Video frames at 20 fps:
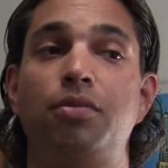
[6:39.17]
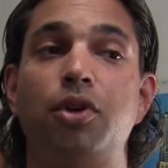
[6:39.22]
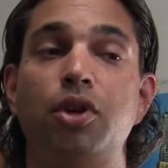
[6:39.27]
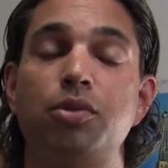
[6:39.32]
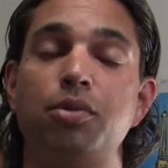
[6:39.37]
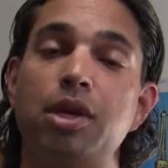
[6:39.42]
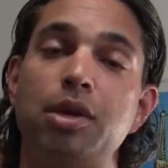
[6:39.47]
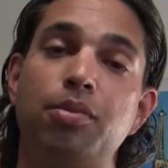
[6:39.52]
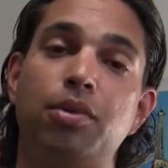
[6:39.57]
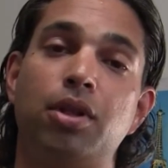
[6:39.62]

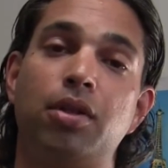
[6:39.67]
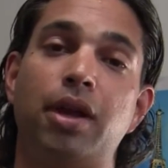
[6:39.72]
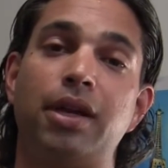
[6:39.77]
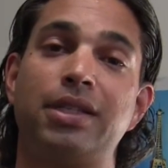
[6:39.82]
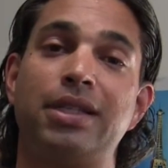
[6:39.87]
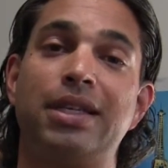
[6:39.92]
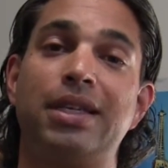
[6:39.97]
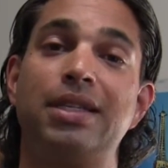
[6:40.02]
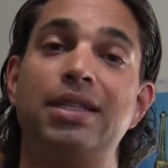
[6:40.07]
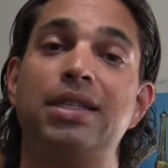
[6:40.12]
most people are
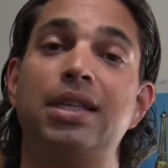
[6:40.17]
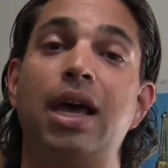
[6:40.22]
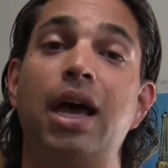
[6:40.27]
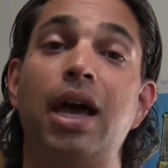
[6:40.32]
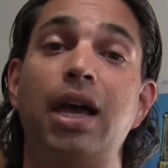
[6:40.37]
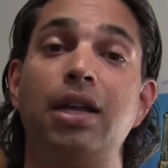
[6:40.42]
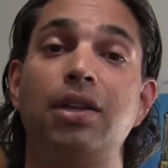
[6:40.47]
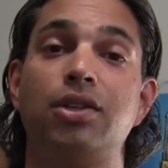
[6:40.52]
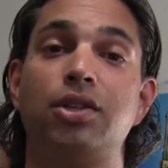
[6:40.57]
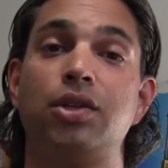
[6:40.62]
actually
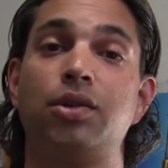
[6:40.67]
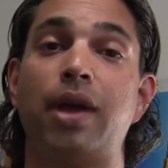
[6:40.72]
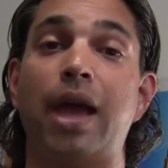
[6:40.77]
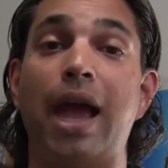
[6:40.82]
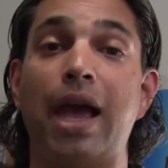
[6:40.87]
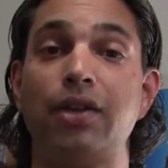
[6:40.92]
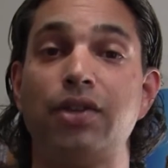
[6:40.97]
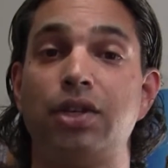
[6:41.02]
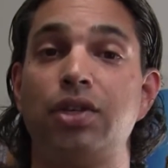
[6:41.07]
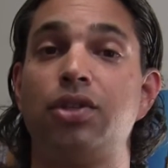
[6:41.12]
designed to
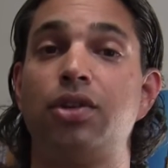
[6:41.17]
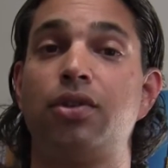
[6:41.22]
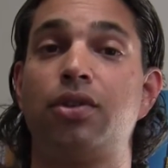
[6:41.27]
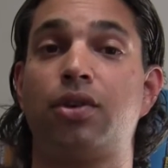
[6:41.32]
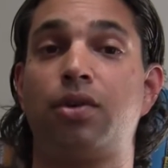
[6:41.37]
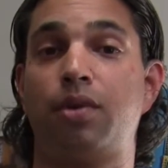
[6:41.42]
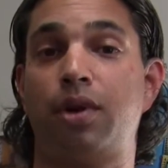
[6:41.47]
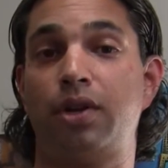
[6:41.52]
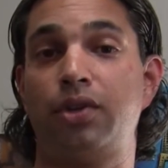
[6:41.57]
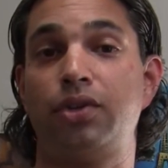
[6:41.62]
ask each other
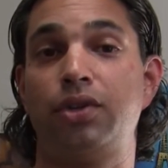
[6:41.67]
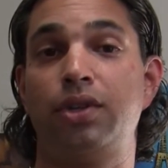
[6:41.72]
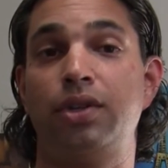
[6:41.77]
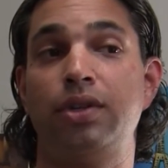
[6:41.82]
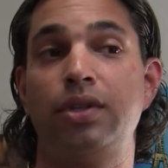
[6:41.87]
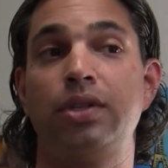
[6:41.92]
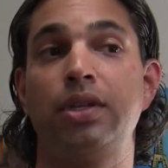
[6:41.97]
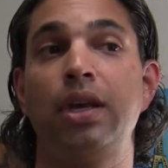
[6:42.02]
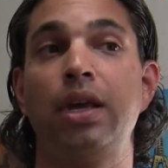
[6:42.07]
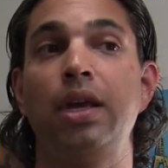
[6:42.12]

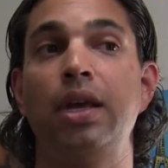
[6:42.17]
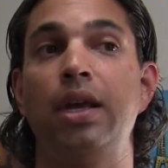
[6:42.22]
questions